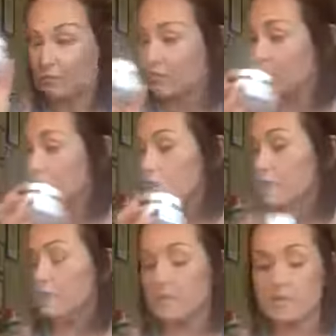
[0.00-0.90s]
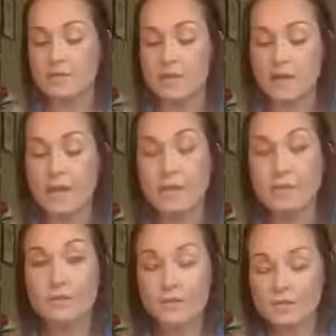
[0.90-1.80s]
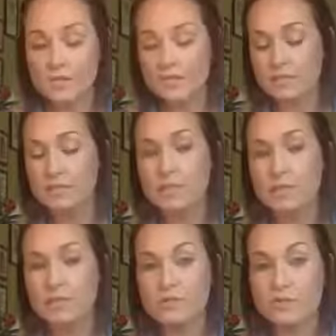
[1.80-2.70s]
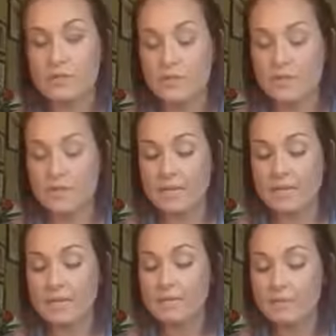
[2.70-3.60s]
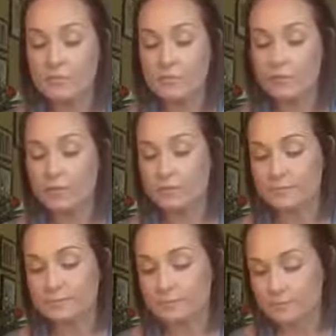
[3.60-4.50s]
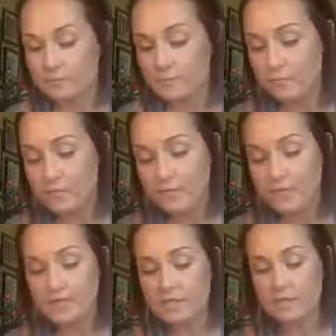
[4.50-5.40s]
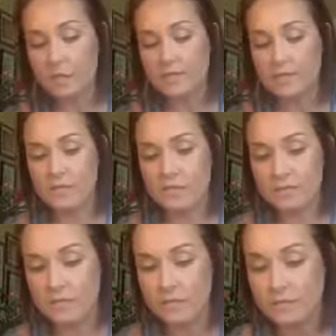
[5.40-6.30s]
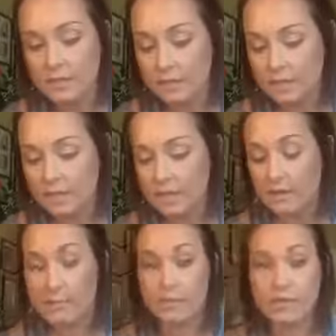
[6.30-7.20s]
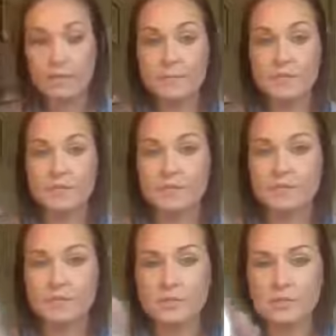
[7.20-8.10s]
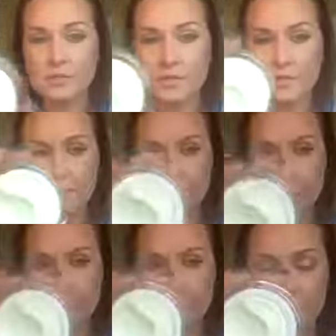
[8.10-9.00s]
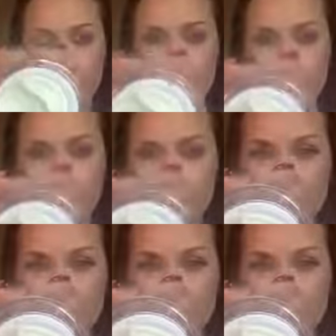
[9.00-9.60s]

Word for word: you start using this. Now, how do you use it? You want to use it at night and in the morning. It is a twice daily um, cream, and as you can see, see if you